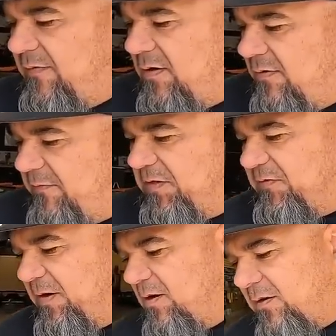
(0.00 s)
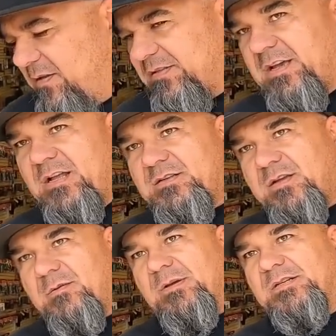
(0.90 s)
your fish finder on the side so
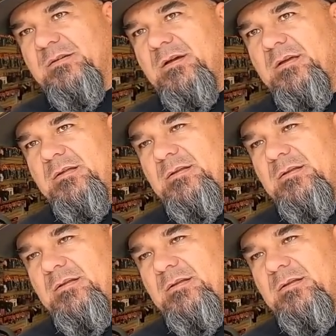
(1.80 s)
you can reach it, right?